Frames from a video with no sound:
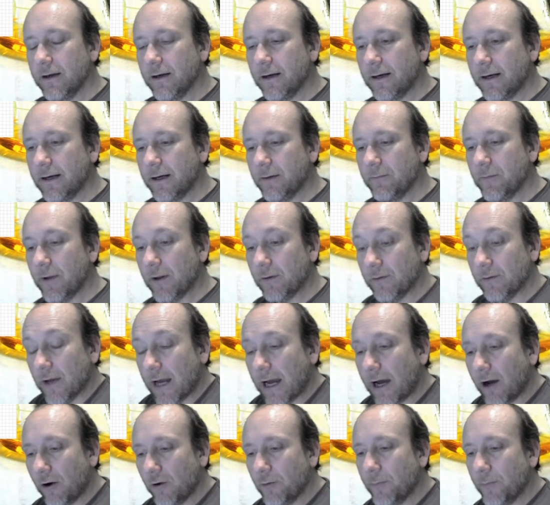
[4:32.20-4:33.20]

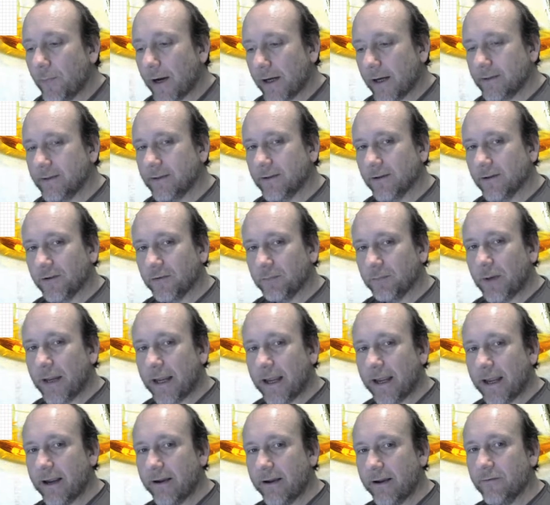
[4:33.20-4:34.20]
how particles
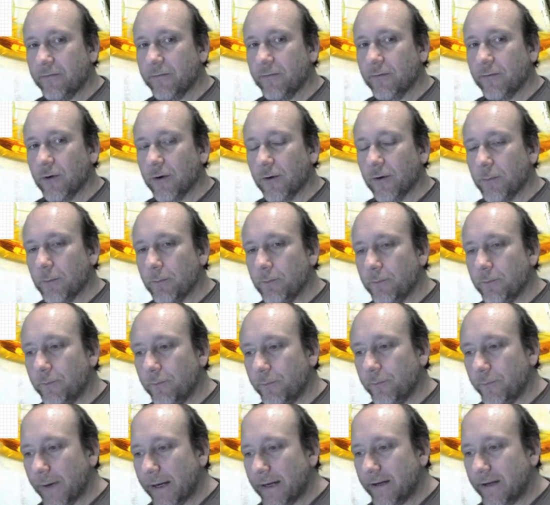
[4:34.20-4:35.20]
behave
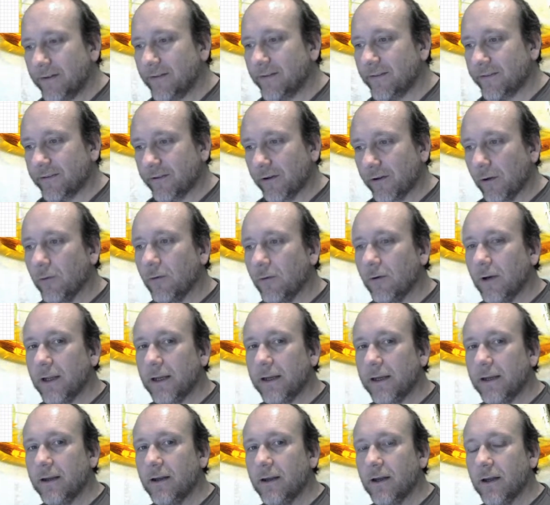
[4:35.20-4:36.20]
based
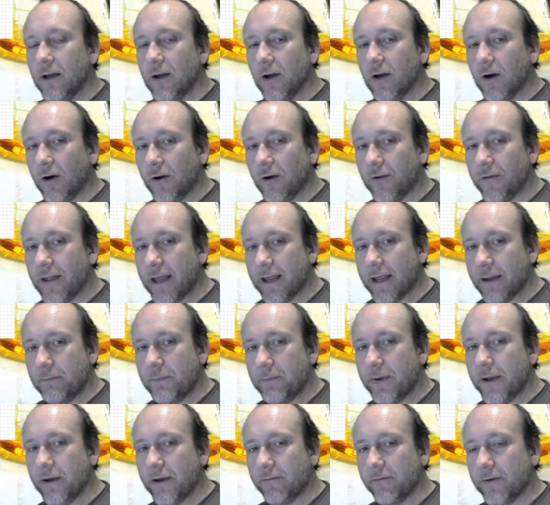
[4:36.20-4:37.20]
solely on their
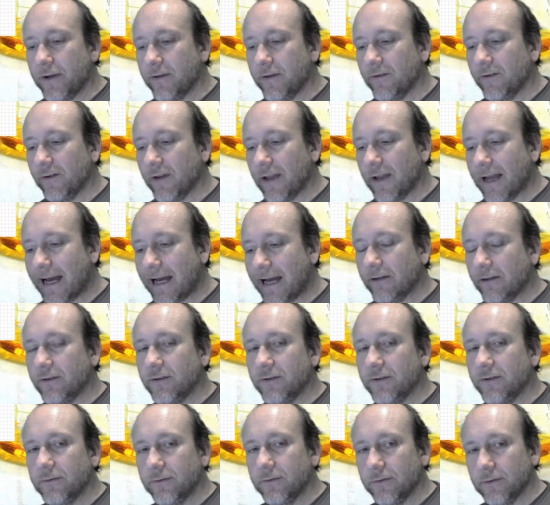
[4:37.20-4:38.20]
appearance
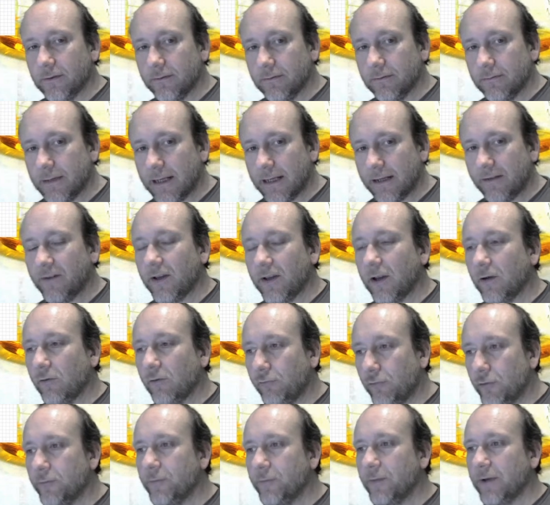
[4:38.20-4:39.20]
at, let's say,
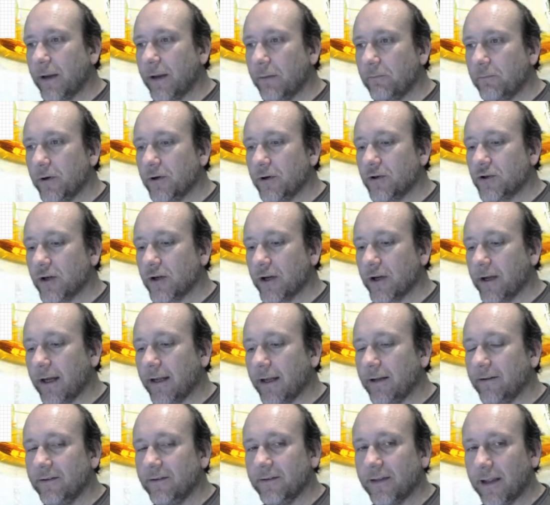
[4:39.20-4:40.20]
room temperature
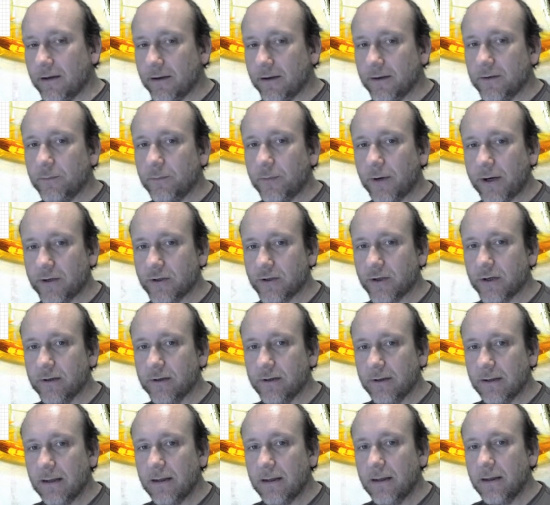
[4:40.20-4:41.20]
and standard pressure.
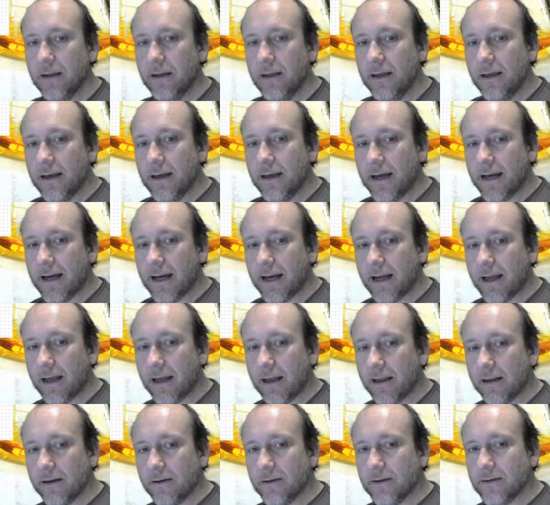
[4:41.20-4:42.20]

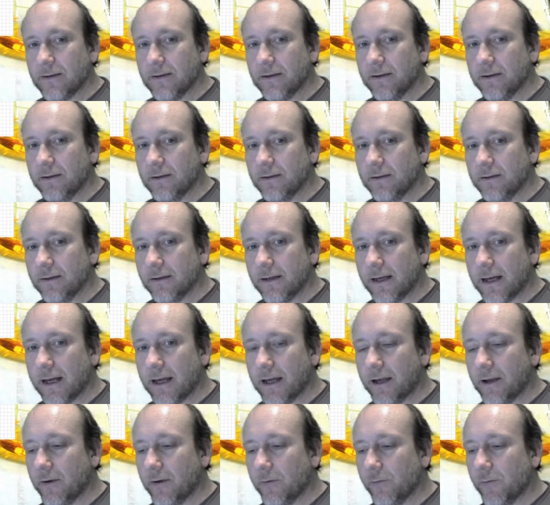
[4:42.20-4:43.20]
And
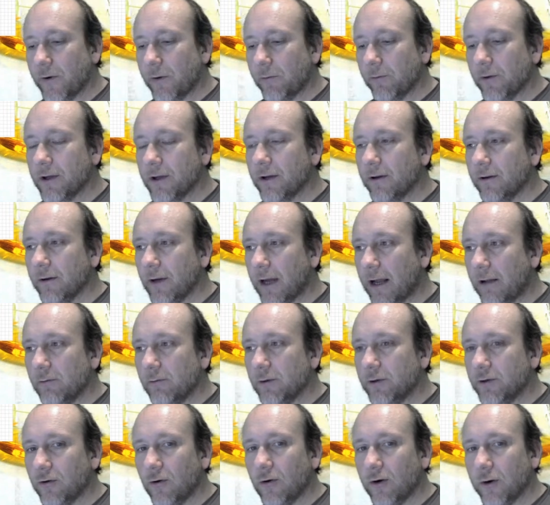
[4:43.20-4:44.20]
I
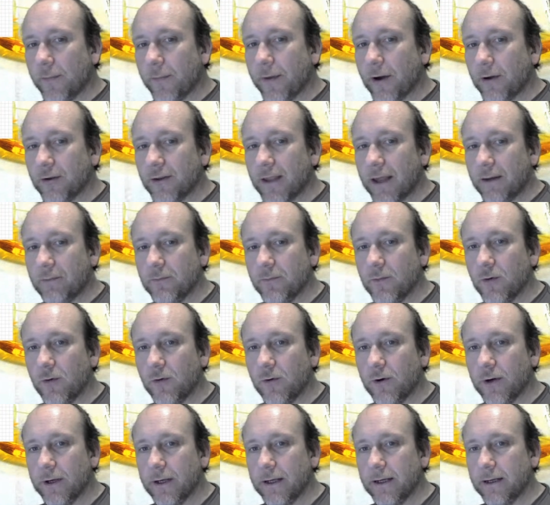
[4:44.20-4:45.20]
will talk about that
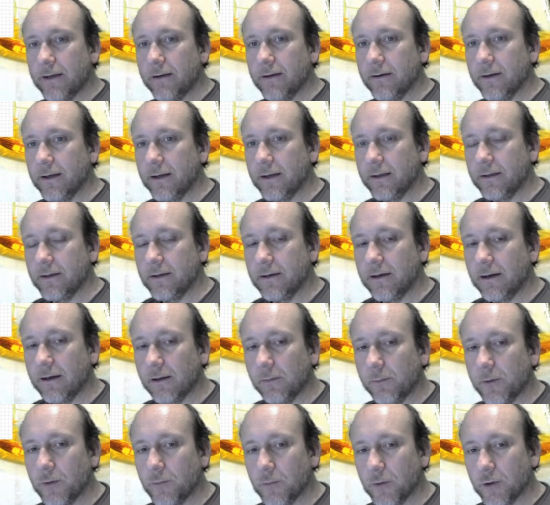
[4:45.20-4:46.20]
more in a
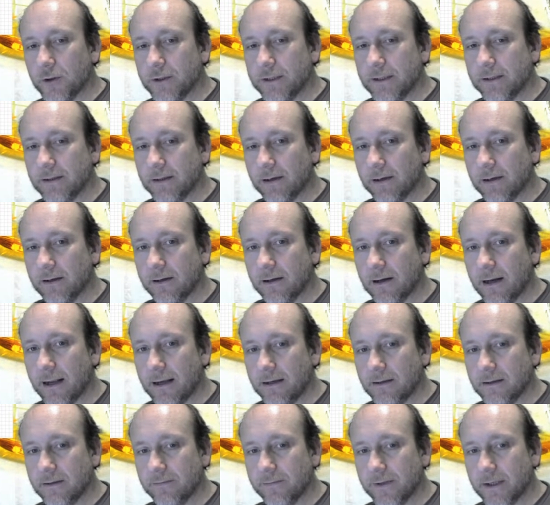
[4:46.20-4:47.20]
little bit more detail in a
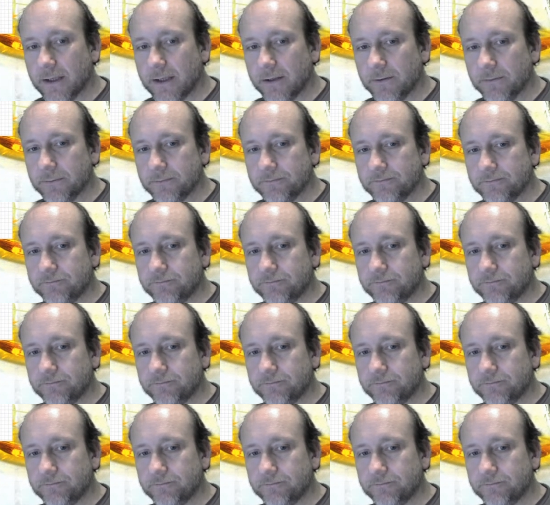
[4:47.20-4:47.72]
later video.